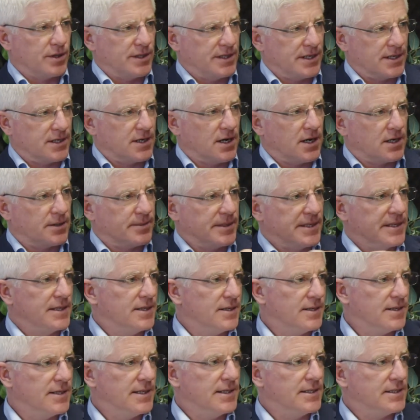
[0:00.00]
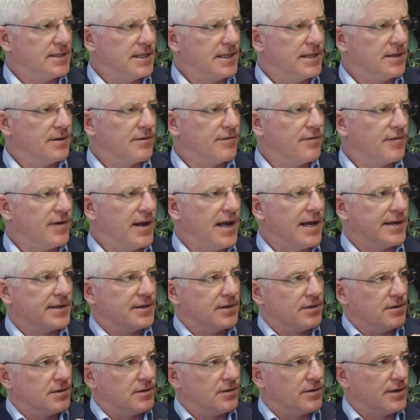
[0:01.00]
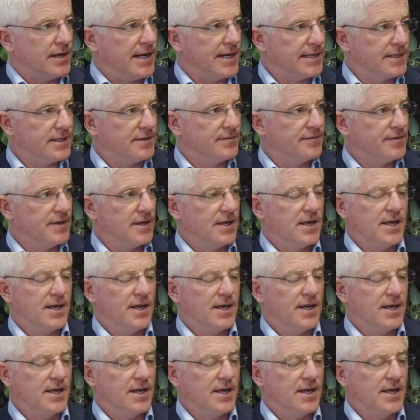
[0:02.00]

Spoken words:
in the economy is either flat or negative.